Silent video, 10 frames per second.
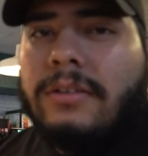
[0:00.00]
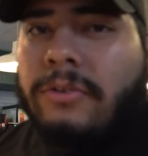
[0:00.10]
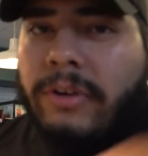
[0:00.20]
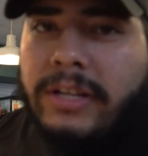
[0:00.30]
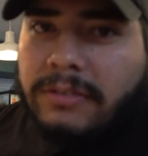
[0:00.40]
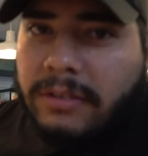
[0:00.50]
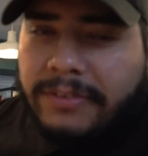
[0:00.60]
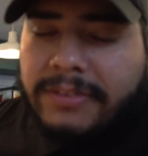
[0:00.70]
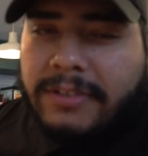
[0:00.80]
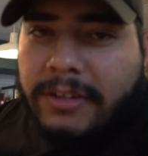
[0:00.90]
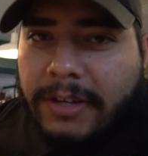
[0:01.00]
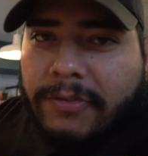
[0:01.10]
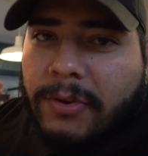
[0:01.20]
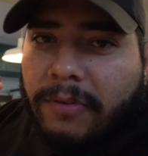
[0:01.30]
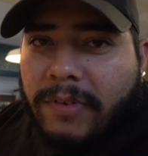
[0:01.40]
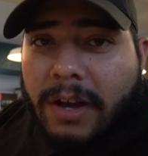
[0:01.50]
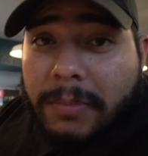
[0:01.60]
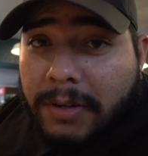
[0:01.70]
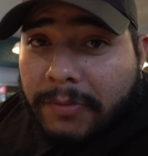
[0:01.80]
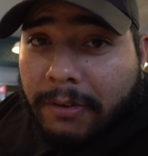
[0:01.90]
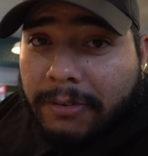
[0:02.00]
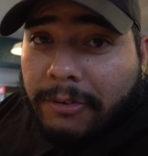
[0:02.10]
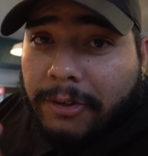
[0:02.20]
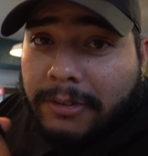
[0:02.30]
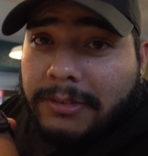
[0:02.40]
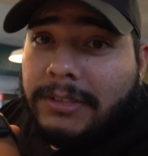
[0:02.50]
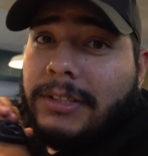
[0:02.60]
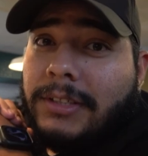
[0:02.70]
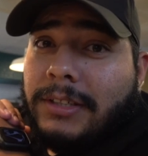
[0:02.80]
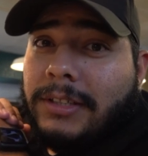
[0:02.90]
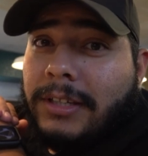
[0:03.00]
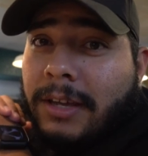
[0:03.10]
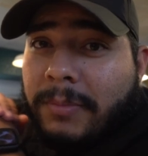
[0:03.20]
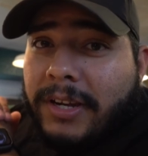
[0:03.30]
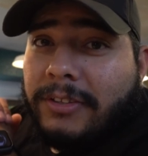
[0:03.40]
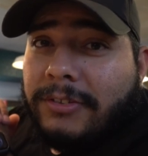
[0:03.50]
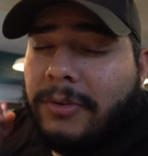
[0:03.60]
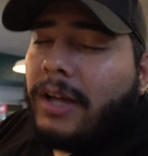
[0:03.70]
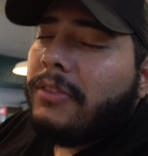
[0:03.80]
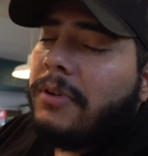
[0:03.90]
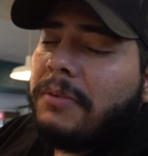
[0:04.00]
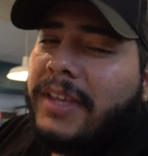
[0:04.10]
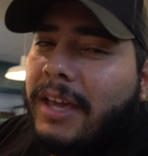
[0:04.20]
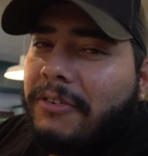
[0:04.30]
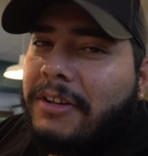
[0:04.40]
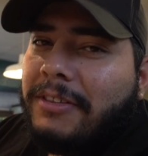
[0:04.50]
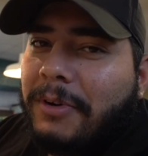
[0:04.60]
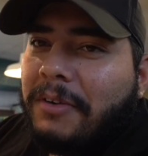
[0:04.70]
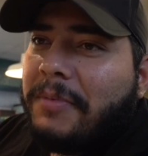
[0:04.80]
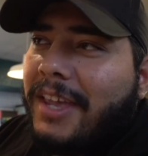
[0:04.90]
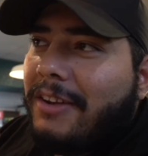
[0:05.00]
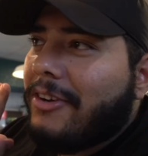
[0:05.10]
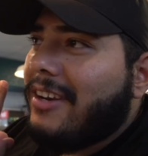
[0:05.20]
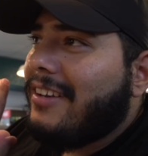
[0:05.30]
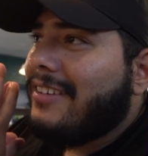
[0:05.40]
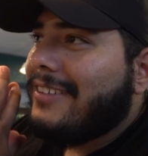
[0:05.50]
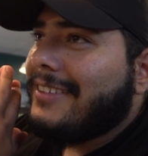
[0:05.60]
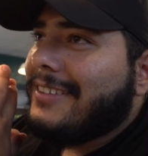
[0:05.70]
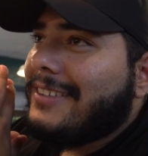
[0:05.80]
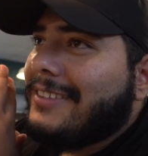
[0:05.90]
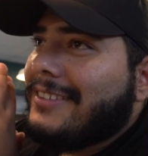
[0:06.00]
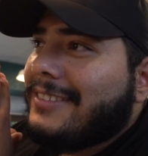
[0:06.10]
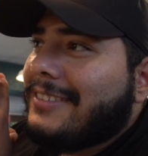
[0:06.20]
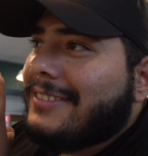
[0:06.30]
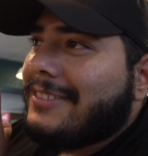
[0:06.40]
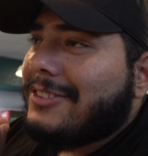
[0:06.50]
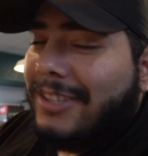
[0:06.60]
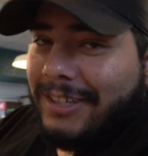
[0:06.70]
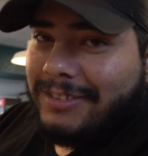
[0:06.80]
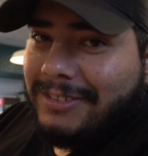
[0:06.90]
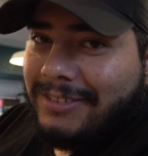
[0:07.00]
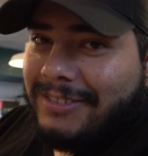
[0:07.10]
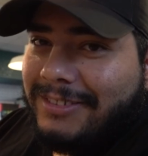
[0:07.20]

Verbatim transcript: Great service here. If you have not been a Velvet Grill, in Modesto. Not the one on McHenry. The one on McHenry sucks.